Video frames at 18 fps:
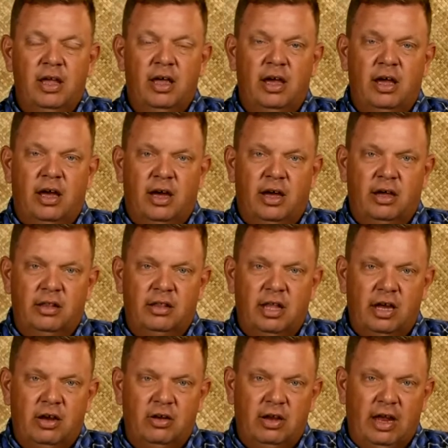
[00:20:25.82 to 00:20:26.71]

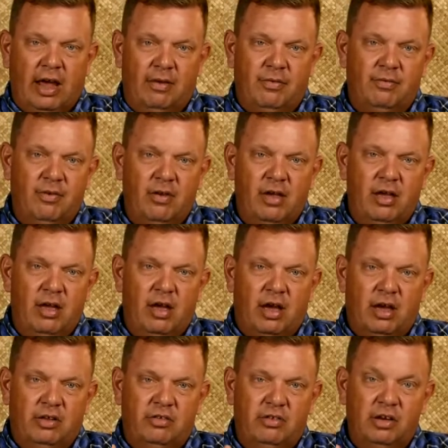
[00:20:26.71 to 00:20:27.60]
have
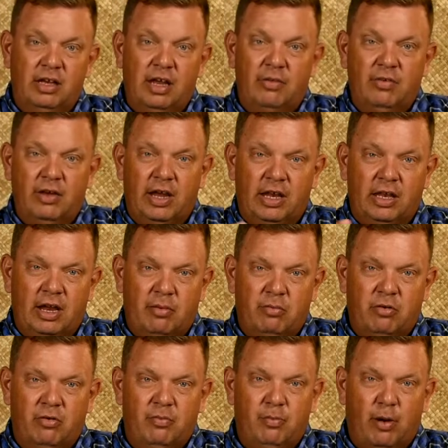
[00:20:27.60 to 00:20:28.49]
a significant
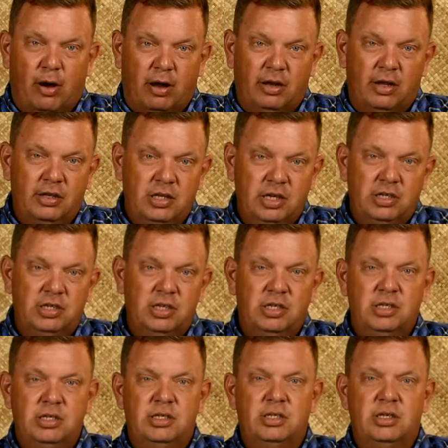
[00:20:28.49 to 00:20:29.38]
number of
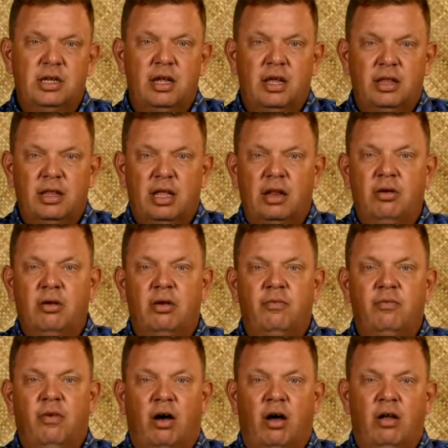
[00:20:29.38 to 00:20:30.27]
politicians that are
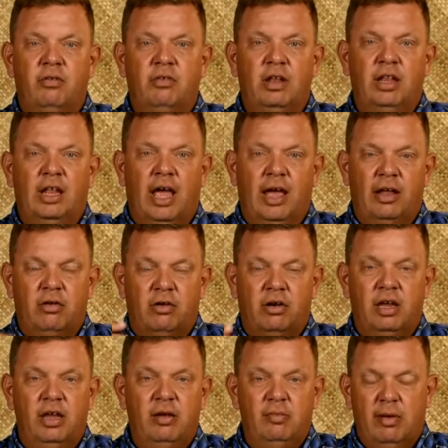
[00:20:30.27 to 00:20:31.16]
involved in that, or
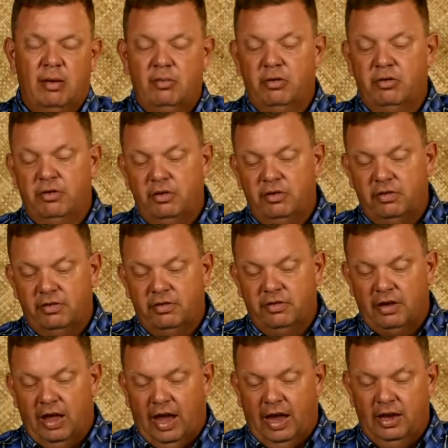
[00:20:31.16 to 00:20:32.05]
key members of the
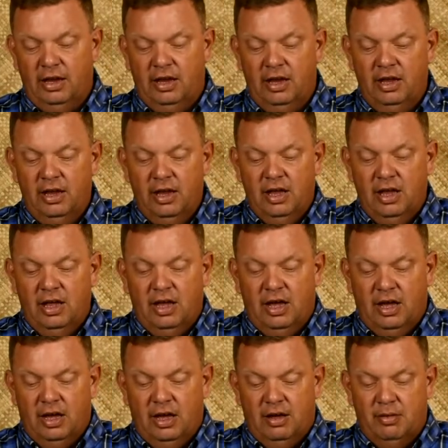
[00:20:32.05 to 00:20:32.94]
society.
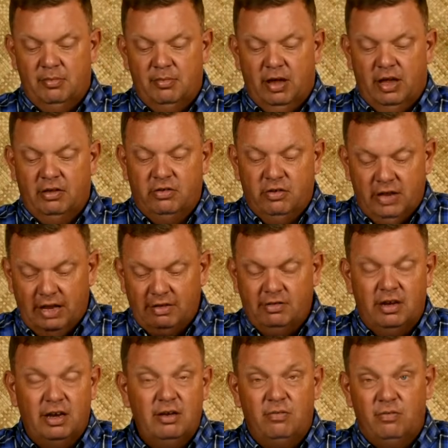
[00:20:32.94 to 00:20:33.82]
And so
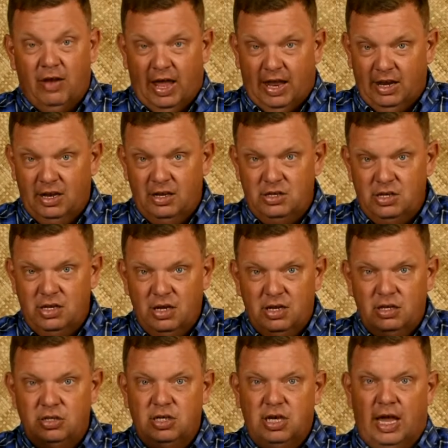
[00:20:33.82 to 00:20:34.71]
that's an advantage,
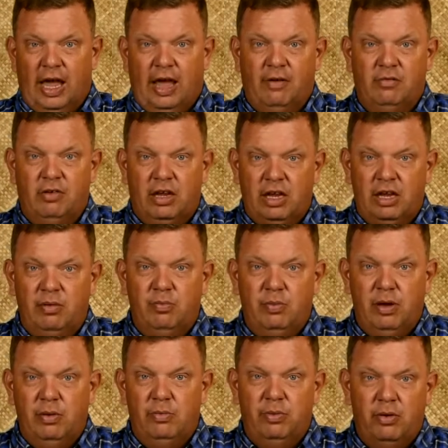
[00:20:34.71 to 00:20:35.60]
to have key
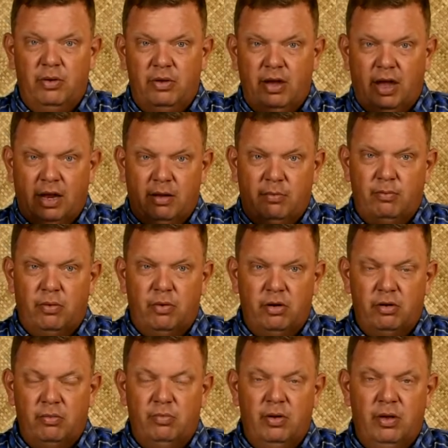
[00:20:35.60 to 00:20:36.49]
people and
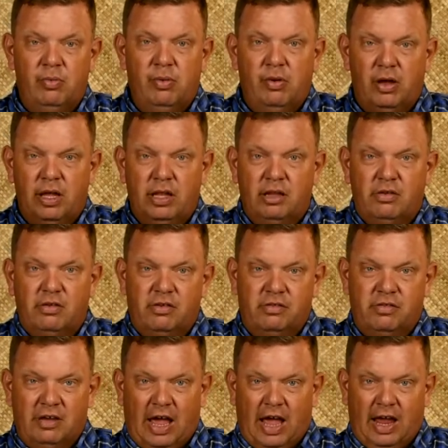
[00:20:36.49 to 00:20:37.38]
important people in the
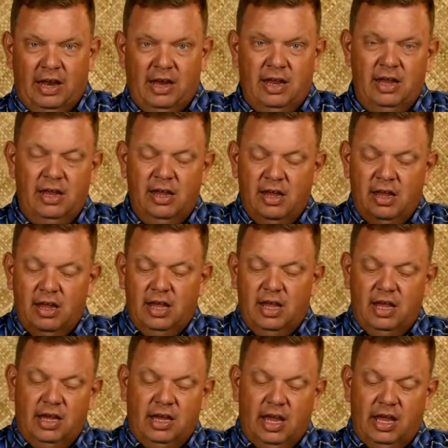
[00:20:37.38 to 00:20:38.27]
society
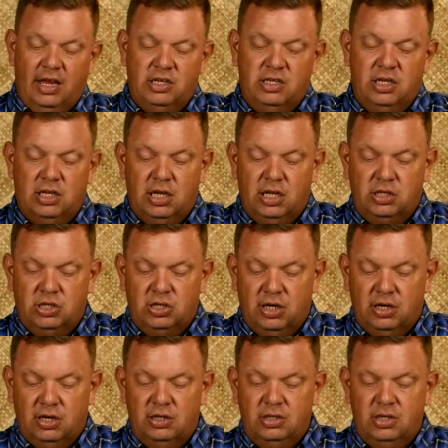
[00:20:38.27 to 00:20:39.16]
engaged in the
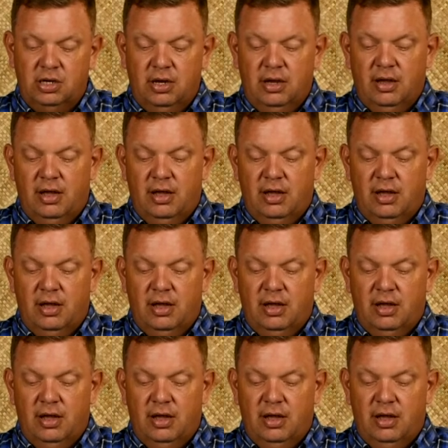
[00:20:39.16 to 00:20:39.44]
church.